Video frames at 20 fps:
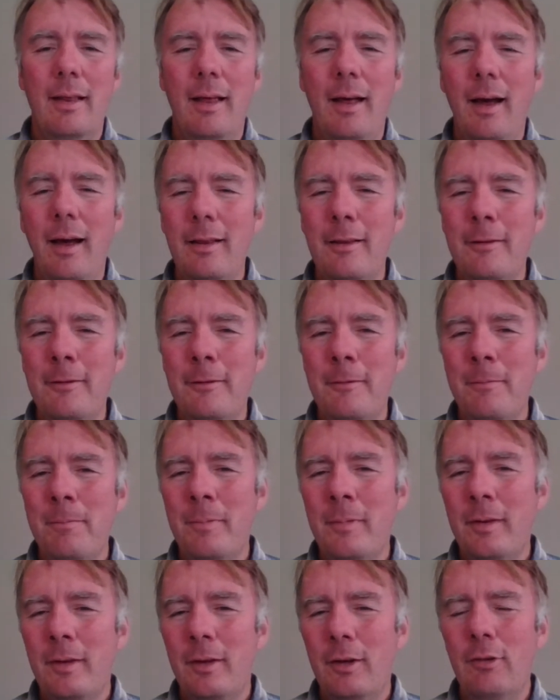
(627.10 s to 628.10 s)
And
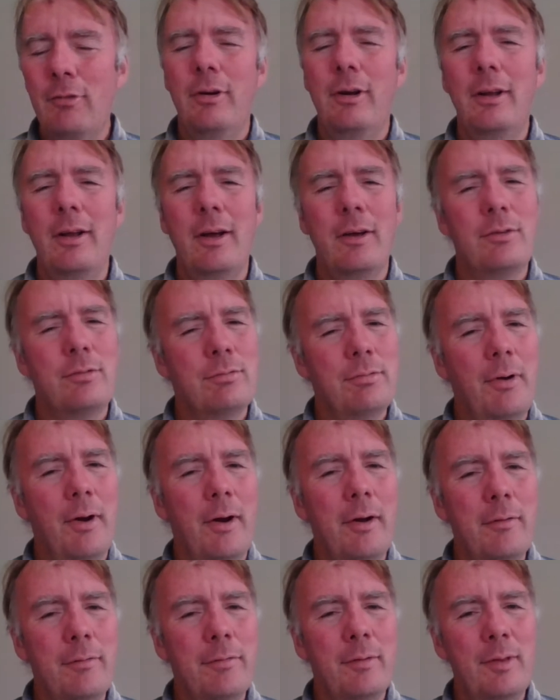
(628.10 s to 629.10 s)
you realize
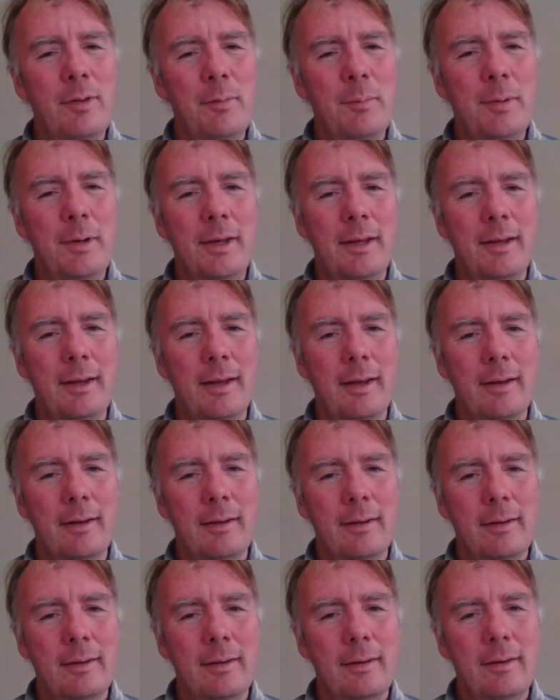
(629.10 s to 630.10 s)
right from the beginning,
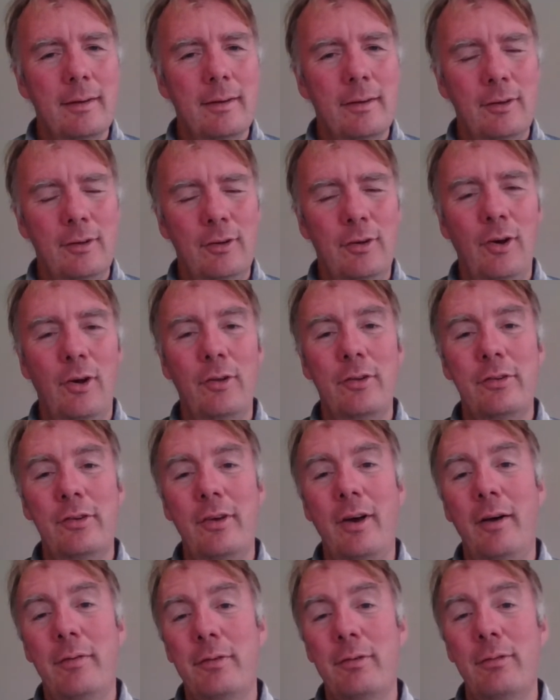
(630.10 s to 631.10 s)
God is
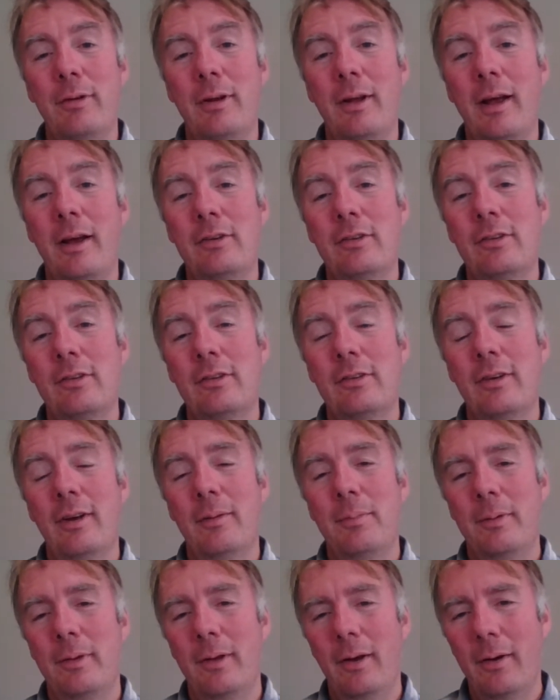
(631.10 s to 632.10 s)
after relationship.